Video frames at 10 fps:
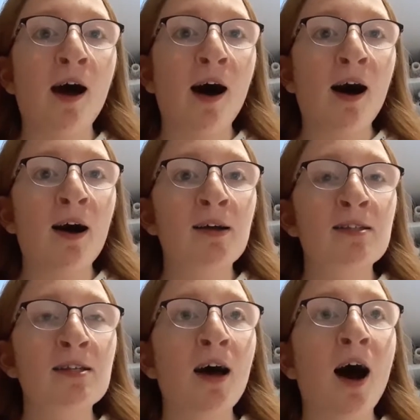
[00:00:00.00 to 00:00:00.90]

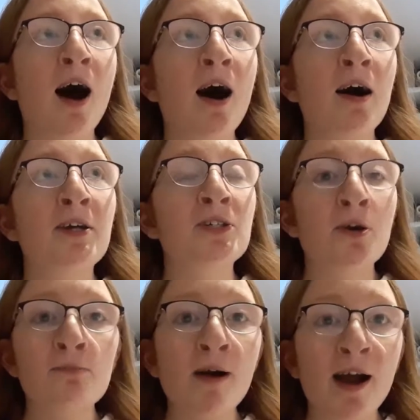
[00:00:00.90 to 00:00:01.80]
and I
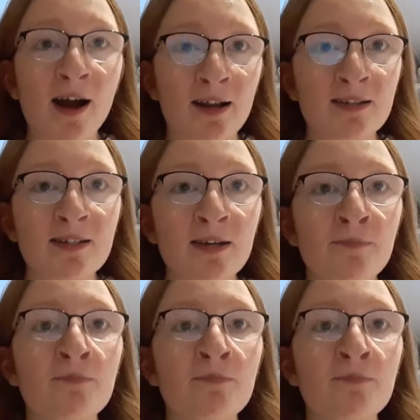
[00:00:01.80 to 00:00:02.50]
showed my hand